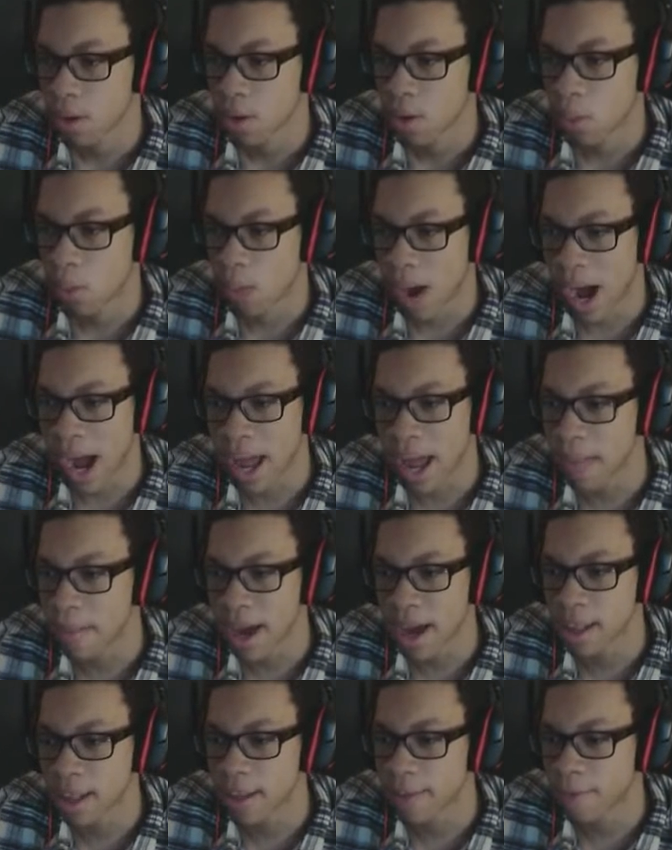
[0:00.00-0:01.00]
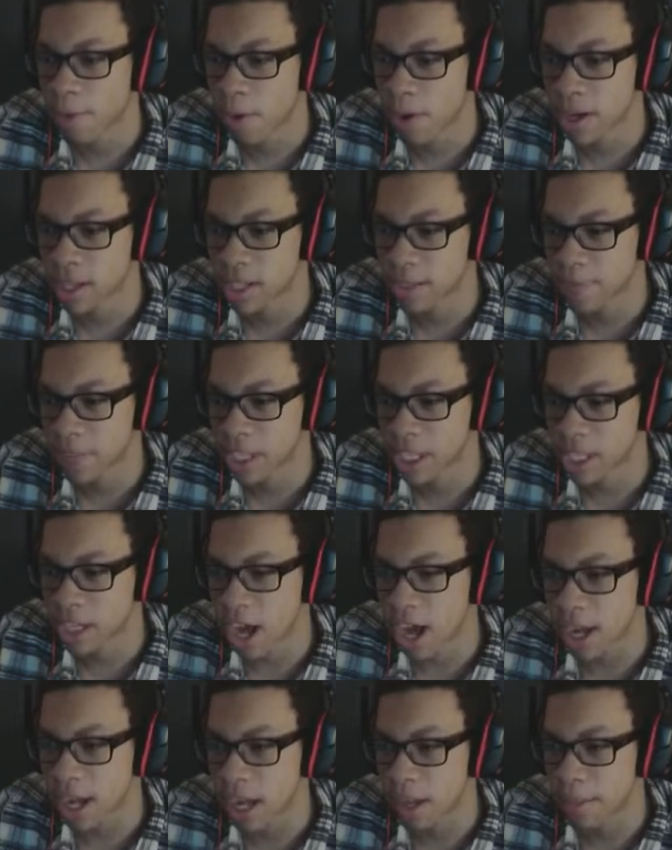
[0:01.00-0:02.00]
Why am I in the forest if it's
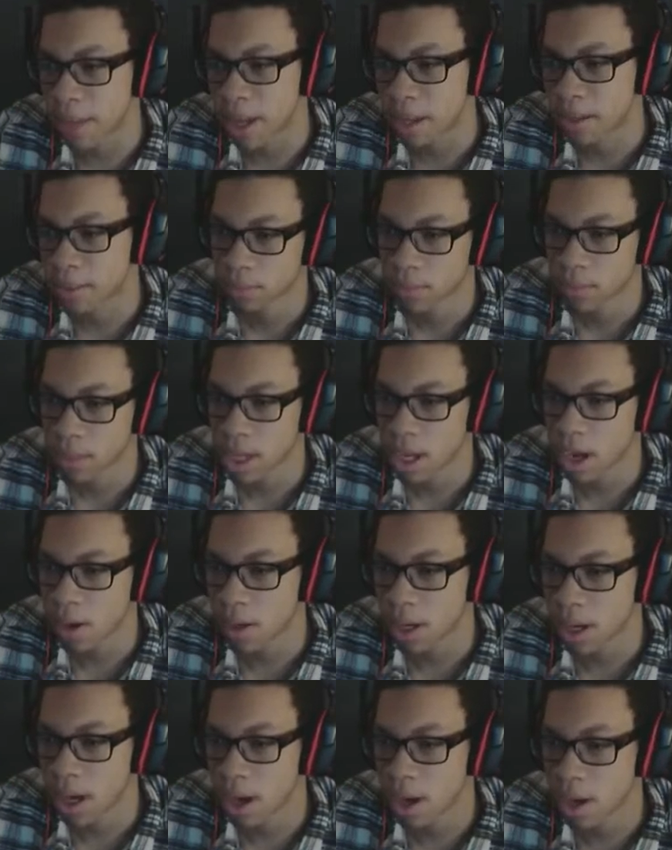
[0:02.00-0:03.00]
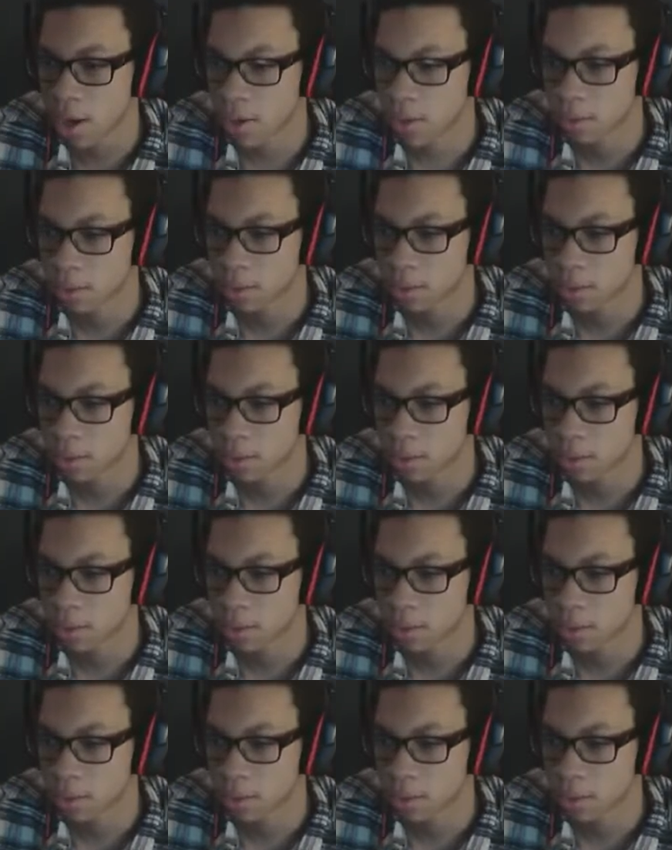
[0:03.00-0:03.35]
stalking me? YOLO!